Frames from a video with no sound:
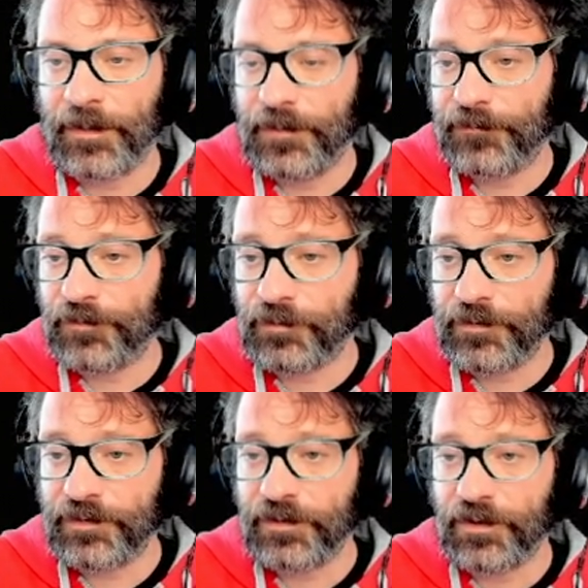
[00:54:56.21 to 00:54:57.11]
if you were
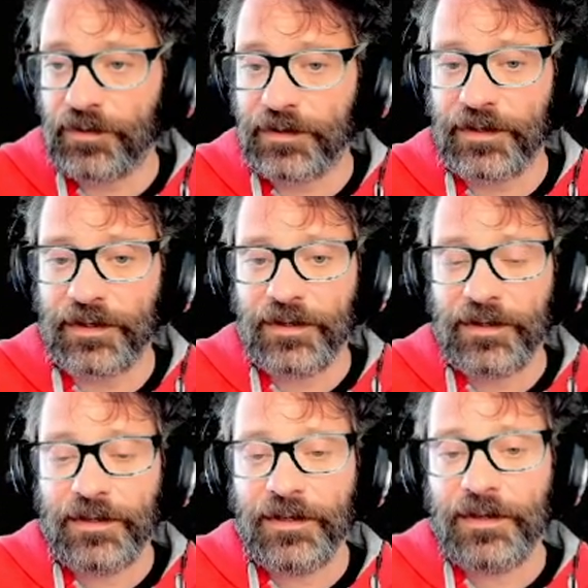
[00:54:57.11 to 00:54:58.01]
listening earlier,
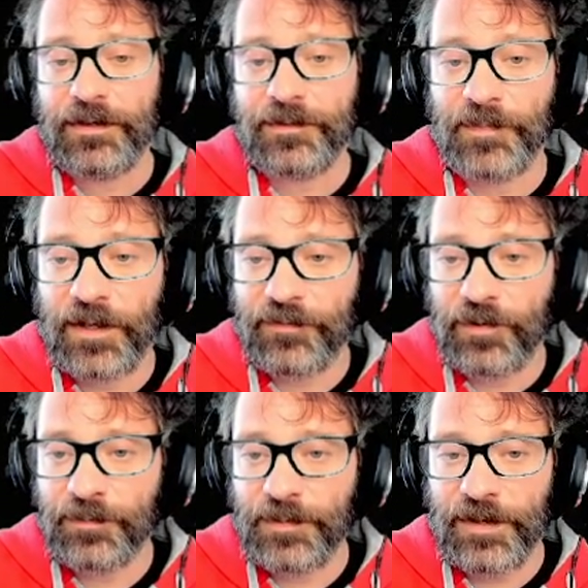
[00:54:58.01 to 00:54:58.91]
you might have
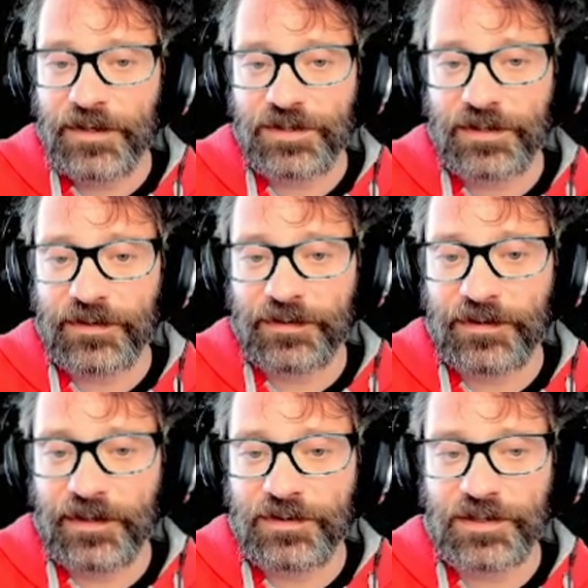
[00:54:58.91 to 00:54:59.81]
heard me mention that
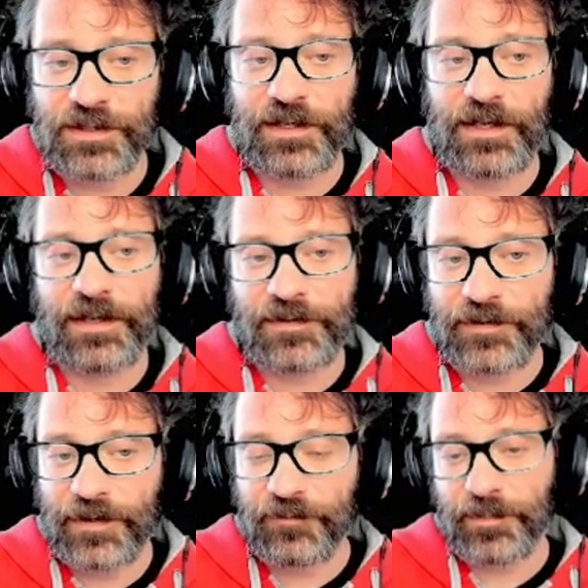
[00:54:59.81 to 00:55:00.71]
the Engineer is
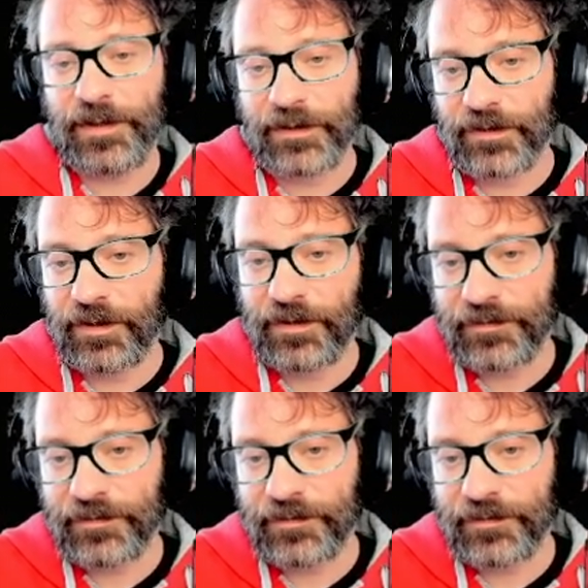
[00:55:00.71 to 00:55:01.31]
kind of a pet class.